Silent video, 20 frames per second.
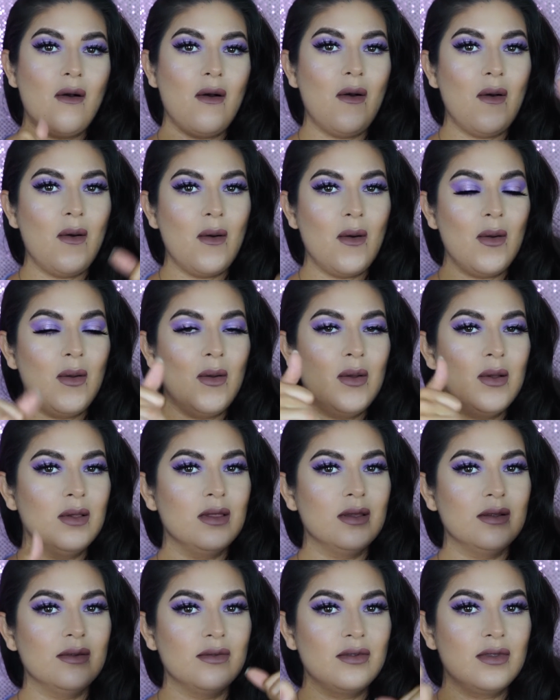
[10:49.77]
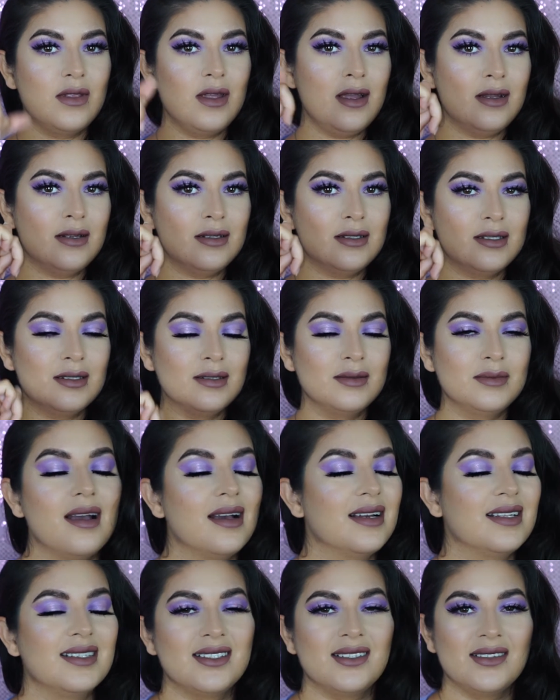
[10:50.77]
all of that.
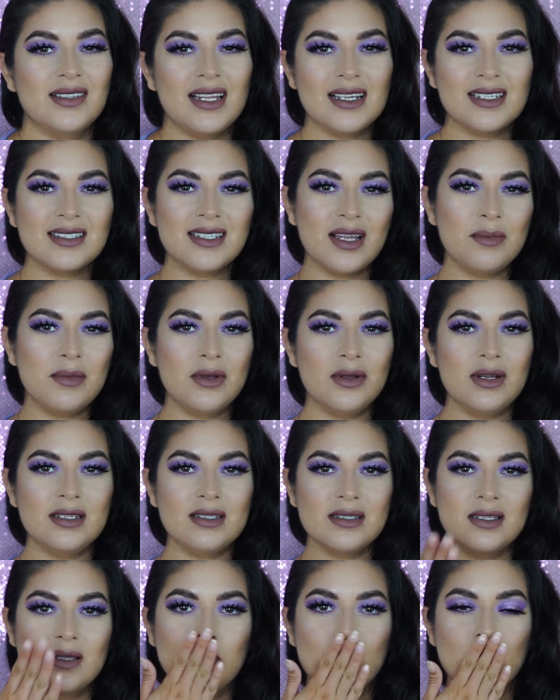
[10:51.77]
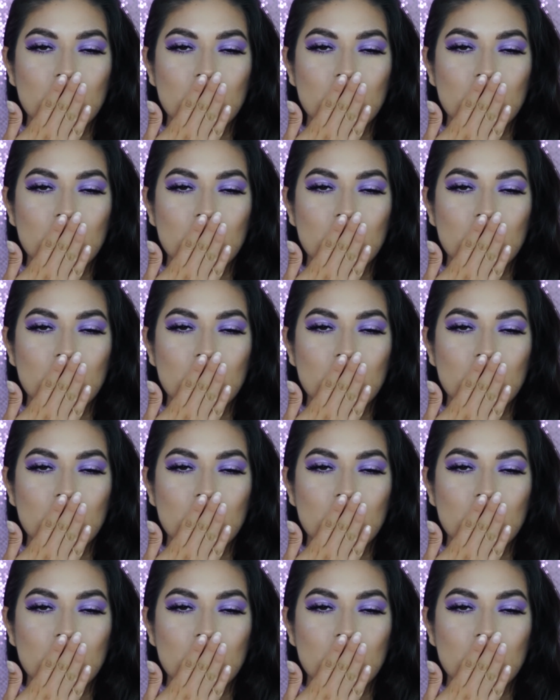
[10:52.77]
Until next time, beauties.